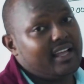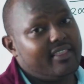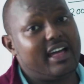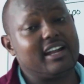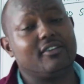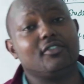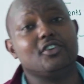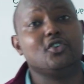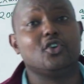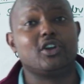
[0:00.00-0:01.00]
that
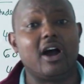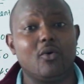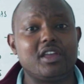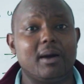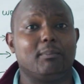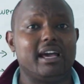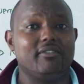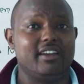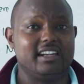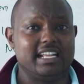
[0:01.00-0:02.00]
video on how we apply
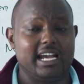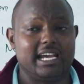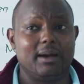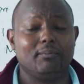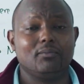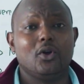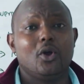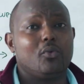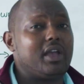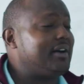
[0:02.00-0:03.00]
Venn diagram.
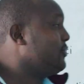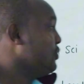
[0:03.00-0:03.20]
We have